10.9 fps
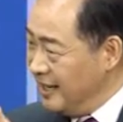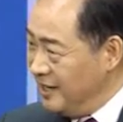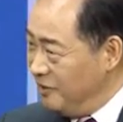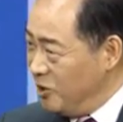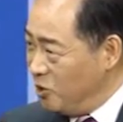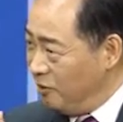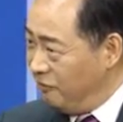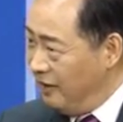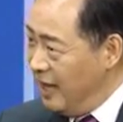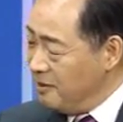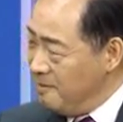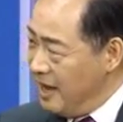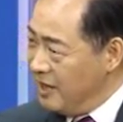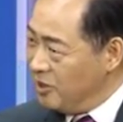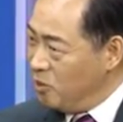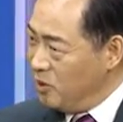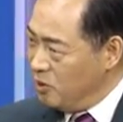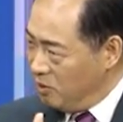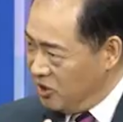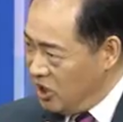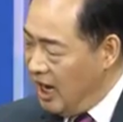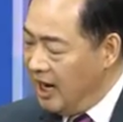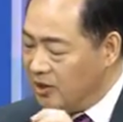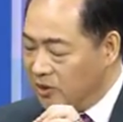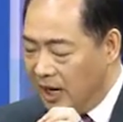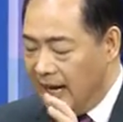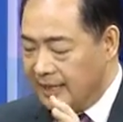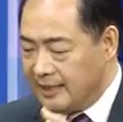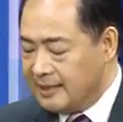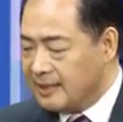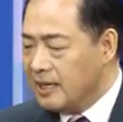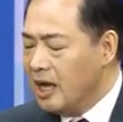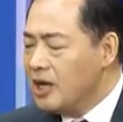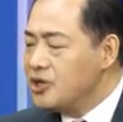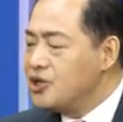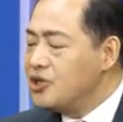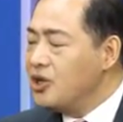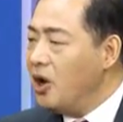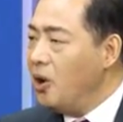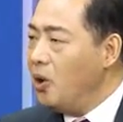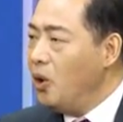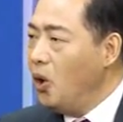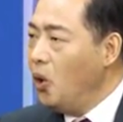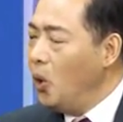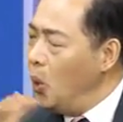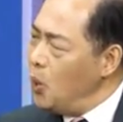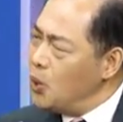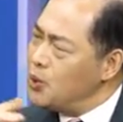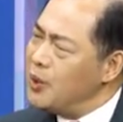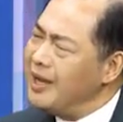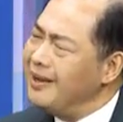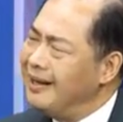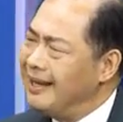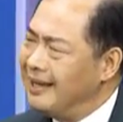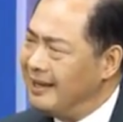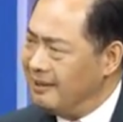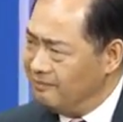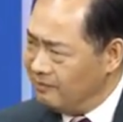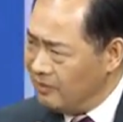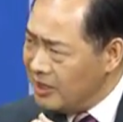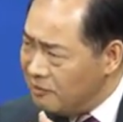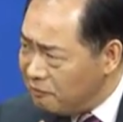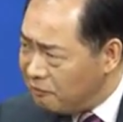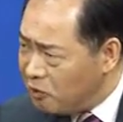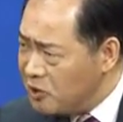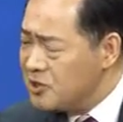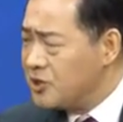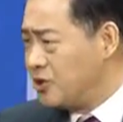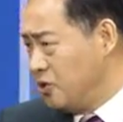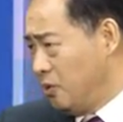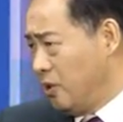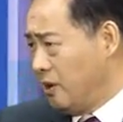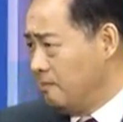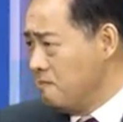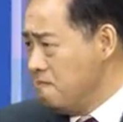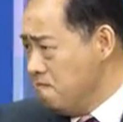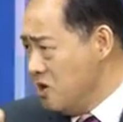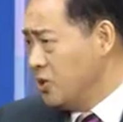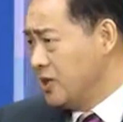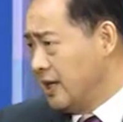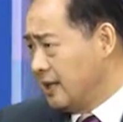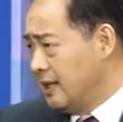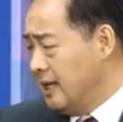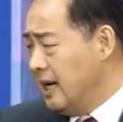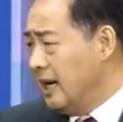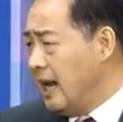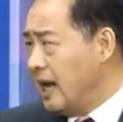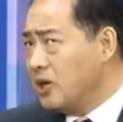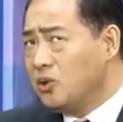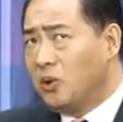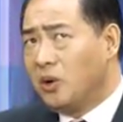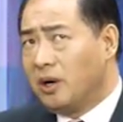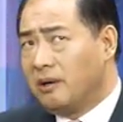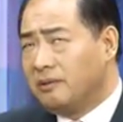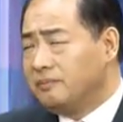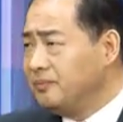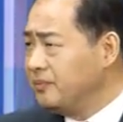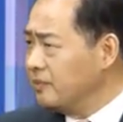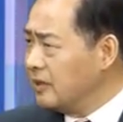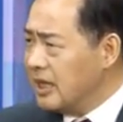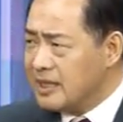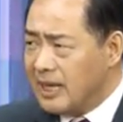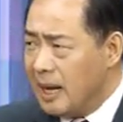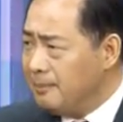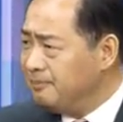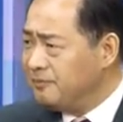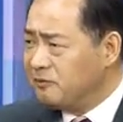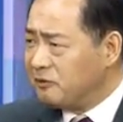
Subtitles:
even your father, mother, when you were young, you're an artist. So who really influenced your music? Like some